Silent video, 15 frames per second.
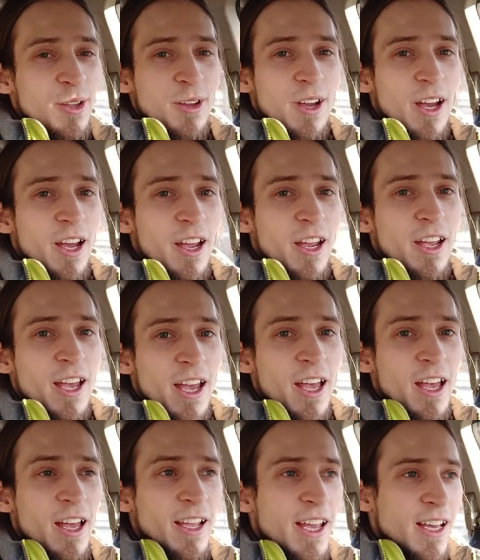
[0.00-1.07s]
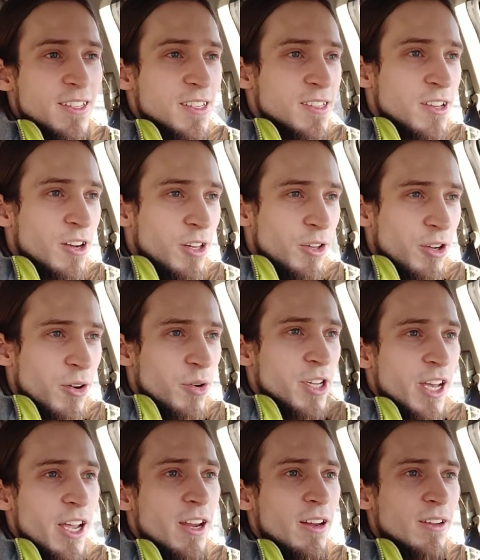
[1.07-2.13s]
I guess it's gonna look
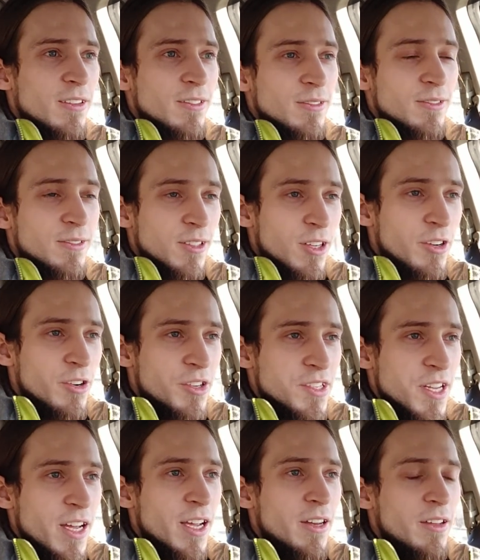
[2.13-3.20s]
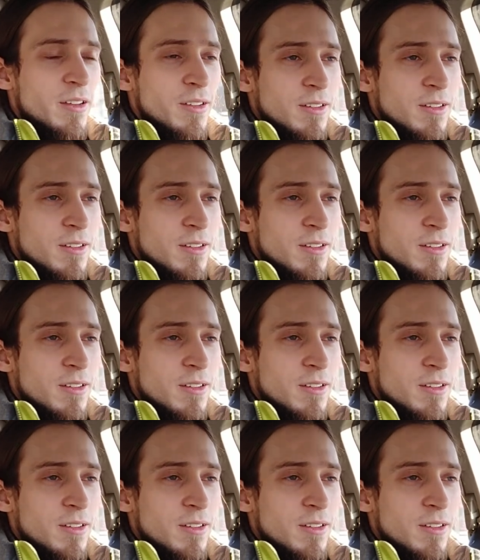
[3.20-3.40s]
okay on your side.